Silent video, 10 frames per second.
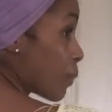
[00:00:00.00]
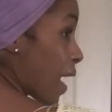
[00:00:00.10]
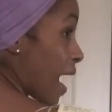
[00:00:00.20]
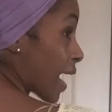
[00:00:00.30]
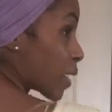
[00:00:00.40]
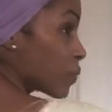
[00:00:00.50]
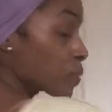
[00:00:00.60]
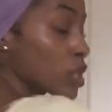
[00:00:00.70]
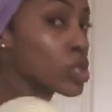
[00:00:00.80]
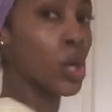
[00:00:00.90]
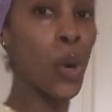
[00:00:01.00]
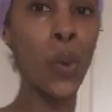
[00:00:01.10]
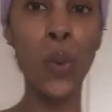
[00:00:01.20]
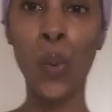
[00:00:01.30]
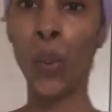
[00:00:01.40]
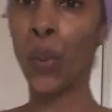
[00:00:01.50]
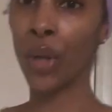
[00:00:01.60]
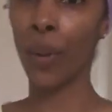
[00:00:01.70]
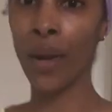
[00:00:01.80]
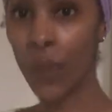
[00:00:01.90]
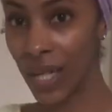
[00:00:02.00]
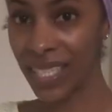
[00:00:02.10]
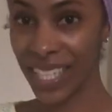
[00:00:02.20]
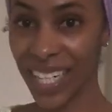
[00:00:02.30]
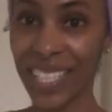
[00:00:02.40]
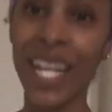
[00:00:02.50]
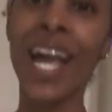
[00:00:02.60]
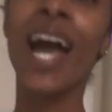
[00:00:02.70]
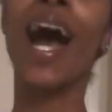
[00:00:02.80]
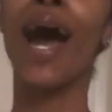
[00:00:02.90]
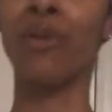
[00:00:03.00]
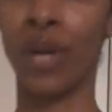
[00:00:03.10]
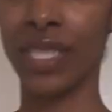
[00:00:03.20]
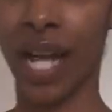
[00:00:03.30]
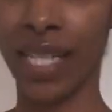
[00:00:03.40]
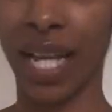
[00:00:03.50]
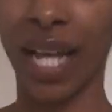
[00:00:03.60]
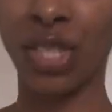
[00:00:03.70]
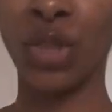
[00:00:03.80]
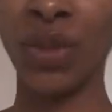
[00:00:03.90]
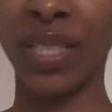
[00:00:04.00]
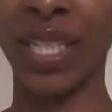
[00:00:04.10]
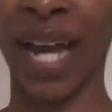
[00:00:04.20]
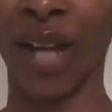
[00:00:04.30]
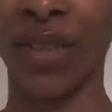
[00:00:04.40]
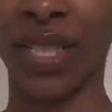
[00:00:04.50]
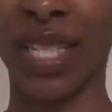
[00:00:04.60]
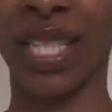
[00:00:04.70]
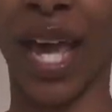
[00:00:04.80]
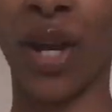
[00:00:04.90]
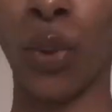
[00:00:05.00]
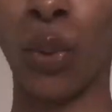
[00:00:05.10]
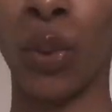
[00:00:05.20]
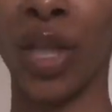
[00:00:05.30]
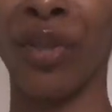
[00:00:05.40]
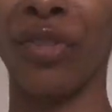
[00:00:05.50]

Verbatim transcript: when I don't have like padding in, as you could see from this side, it was rather flat